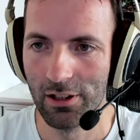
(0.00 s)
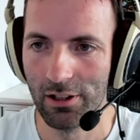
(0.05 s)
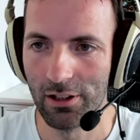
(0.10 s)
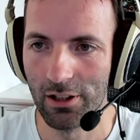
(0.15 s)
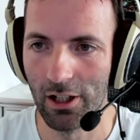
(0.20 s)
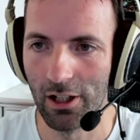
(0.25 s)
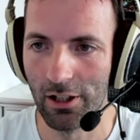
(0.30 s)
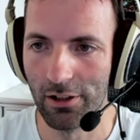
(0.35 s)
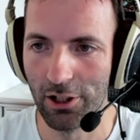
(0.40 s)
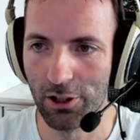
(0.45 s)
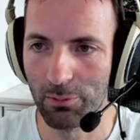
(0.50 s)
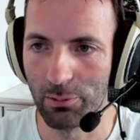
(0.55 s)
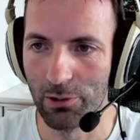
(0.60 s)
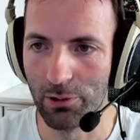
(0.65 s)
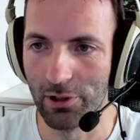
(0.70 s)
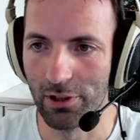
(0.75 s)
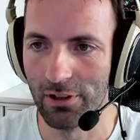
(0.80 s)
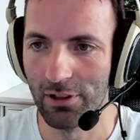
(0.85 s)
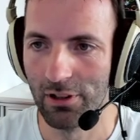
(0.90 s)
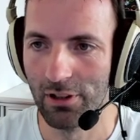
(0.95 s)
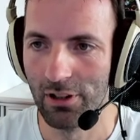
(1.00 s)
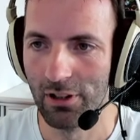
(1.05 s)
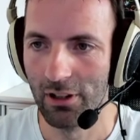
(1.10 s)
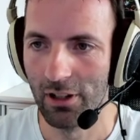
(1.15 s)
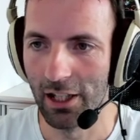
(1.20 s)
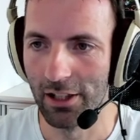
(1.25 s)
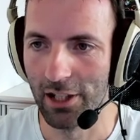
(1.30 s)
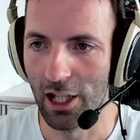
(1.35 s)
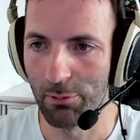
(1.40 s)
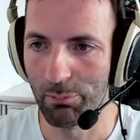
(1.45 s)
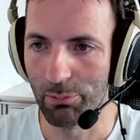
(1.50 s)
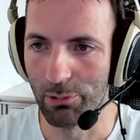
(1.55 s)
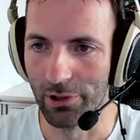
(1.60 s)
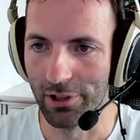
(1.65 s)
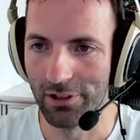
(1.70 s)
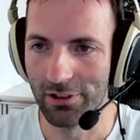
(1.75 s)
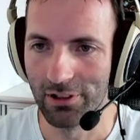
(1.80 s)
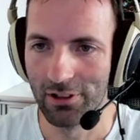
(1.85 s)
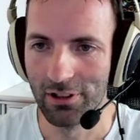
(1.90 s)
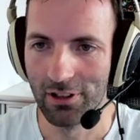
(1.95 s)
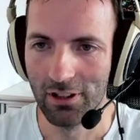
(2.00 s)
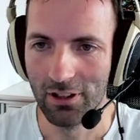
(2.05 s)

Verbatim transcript: uh, this point, and that point.